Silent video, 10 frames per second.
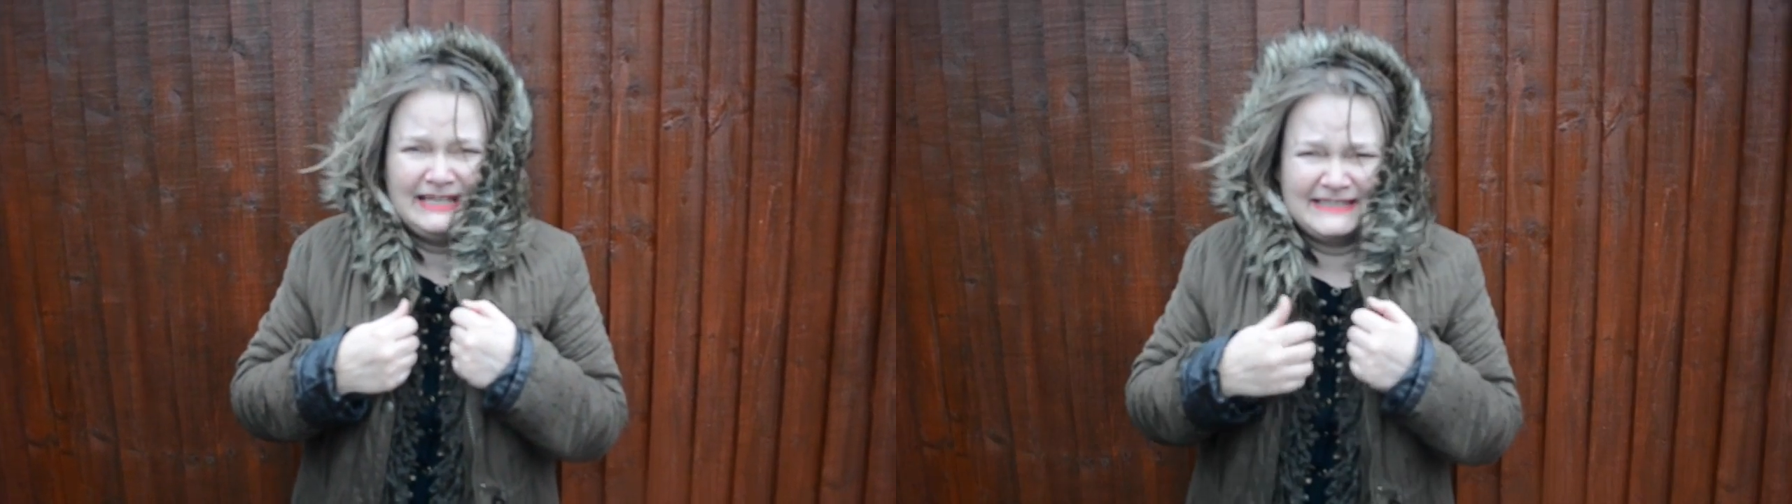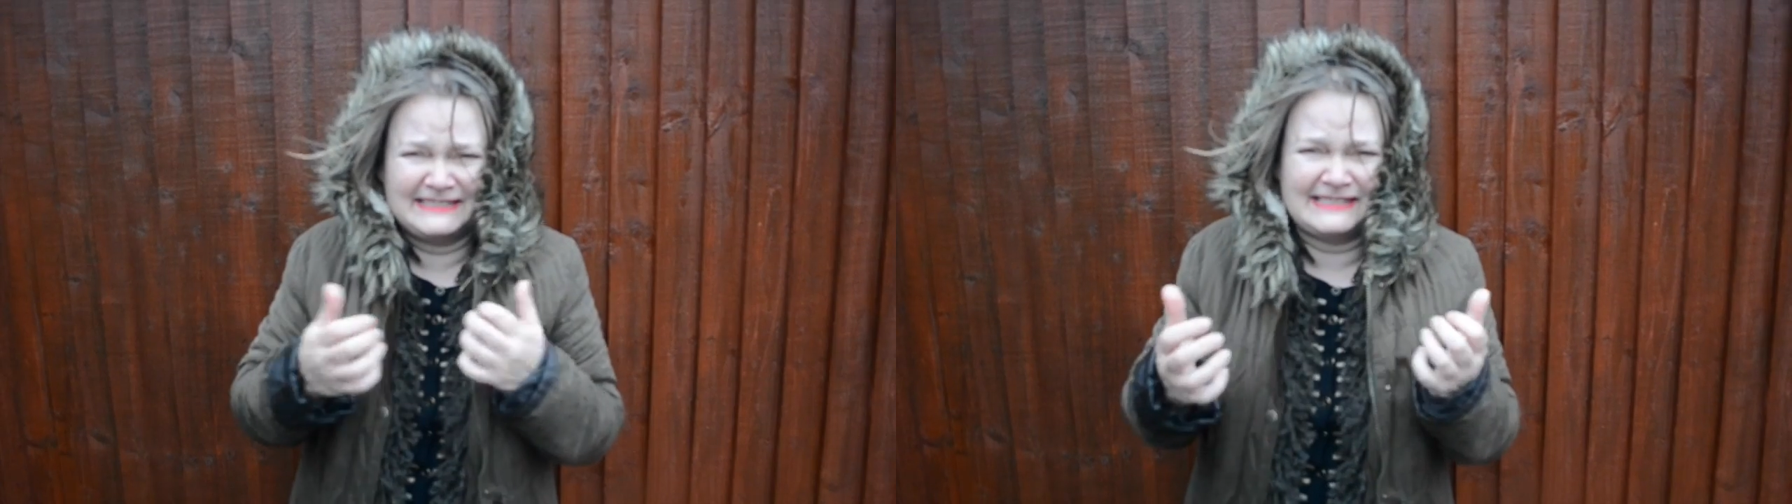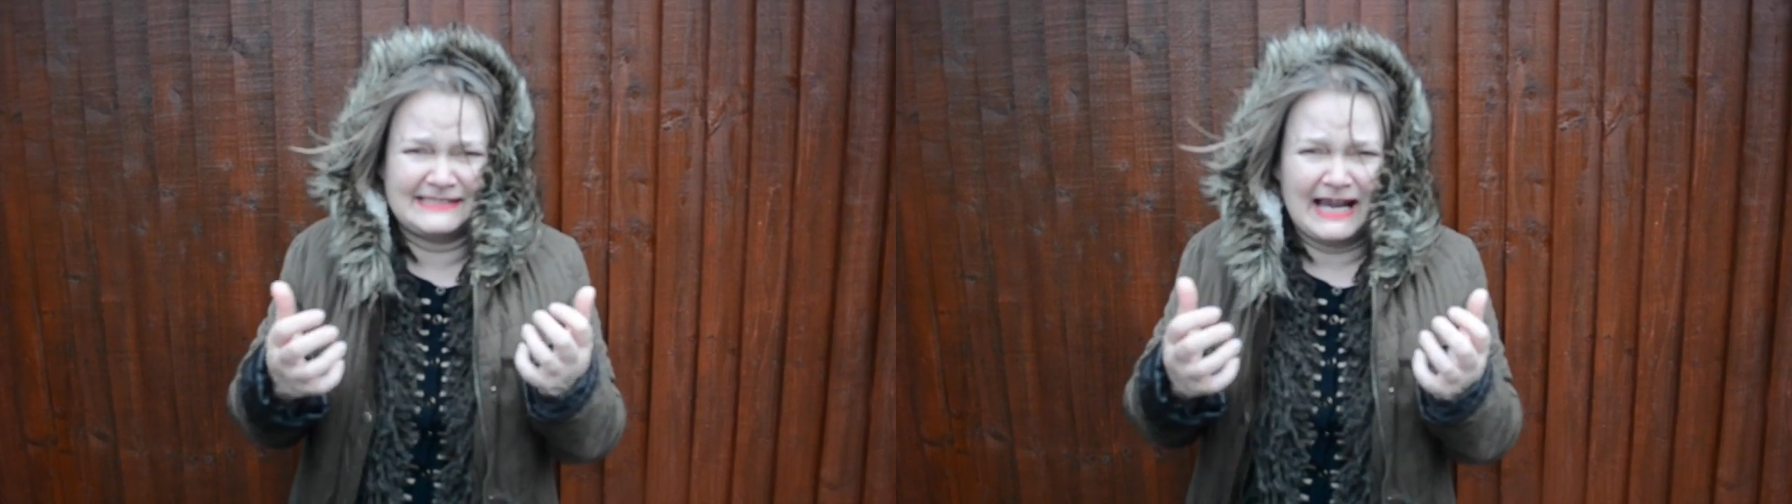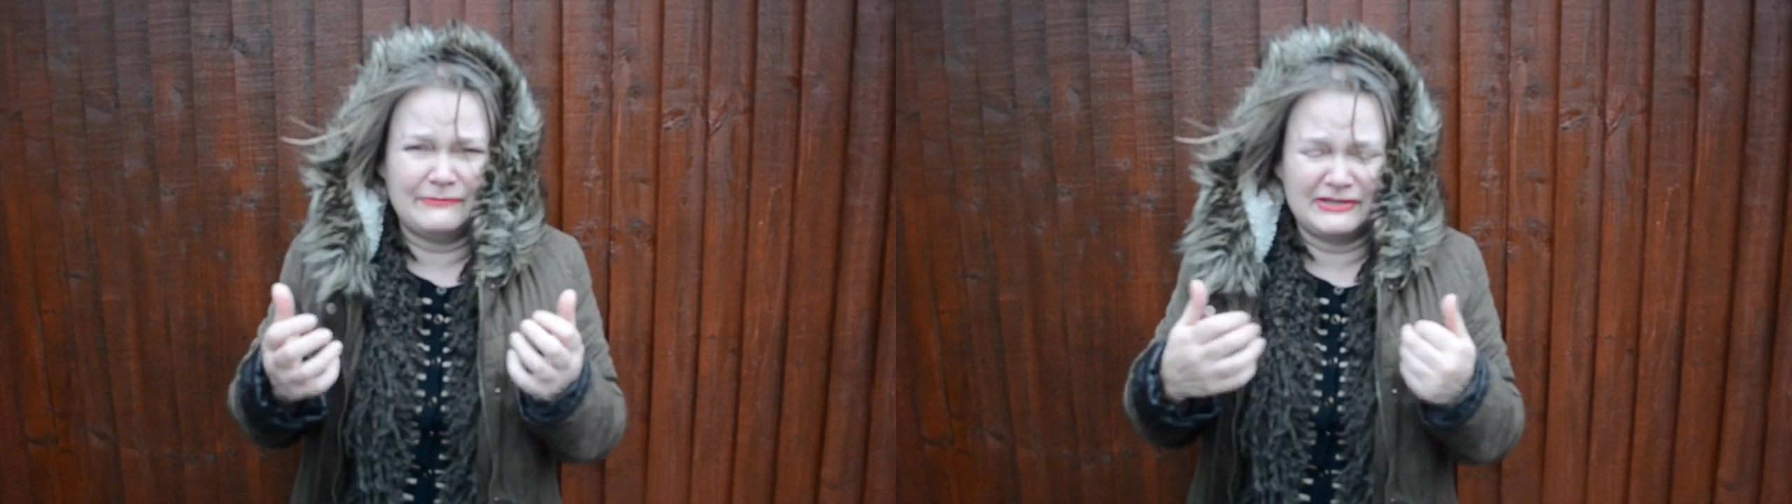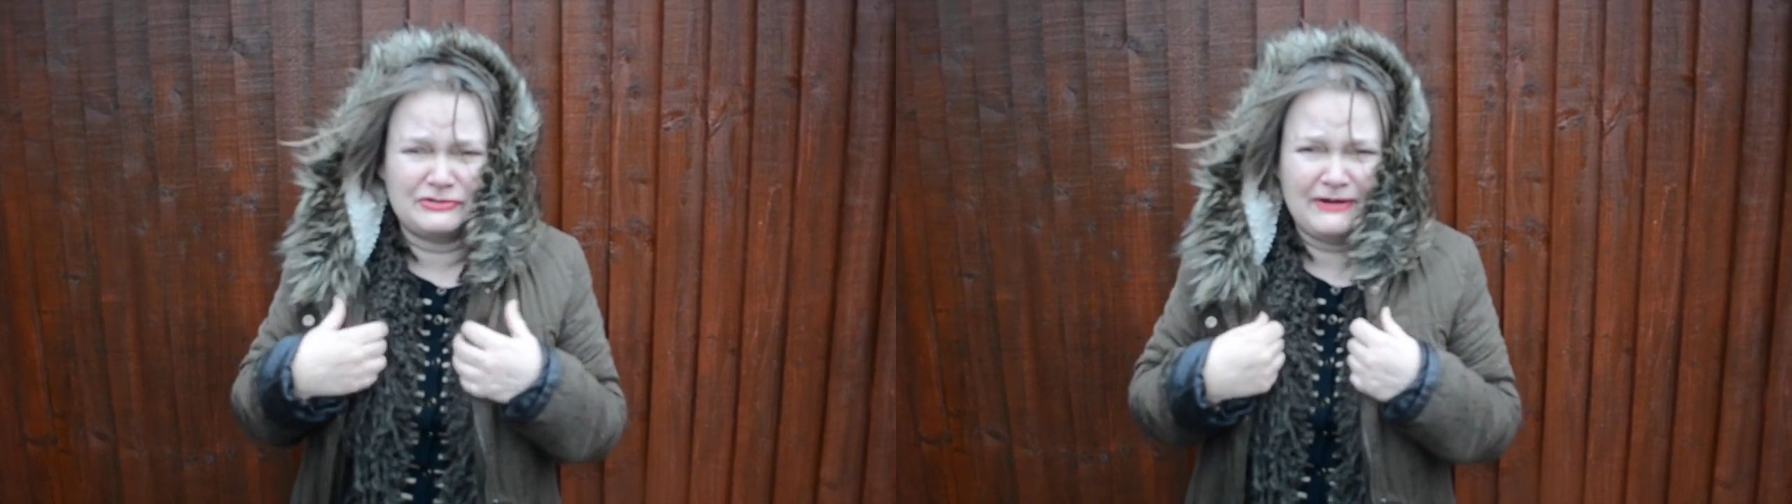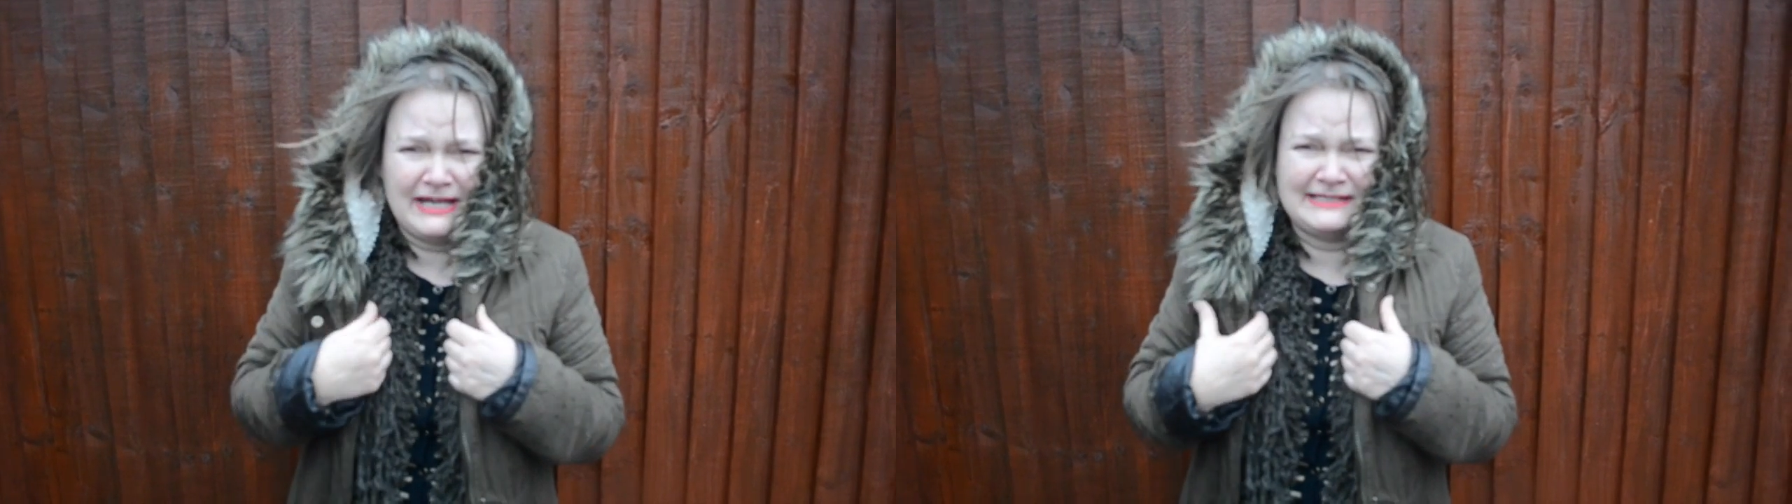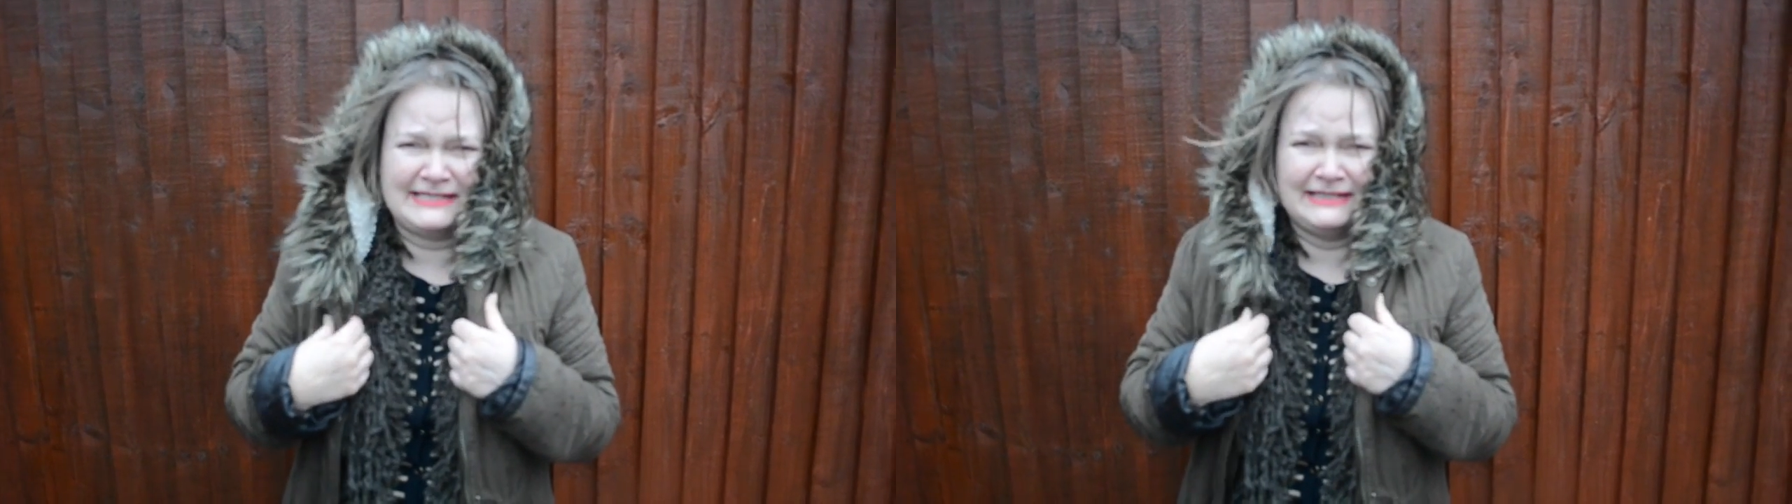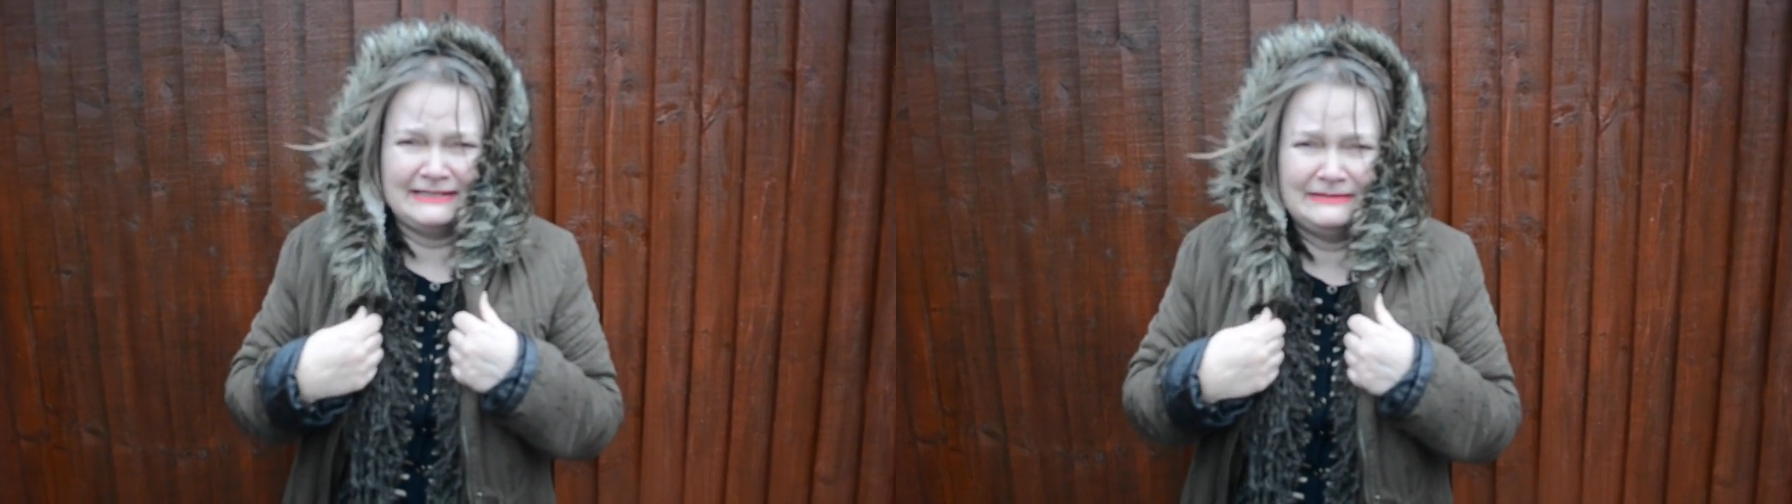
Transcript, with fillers: And this is how we're treating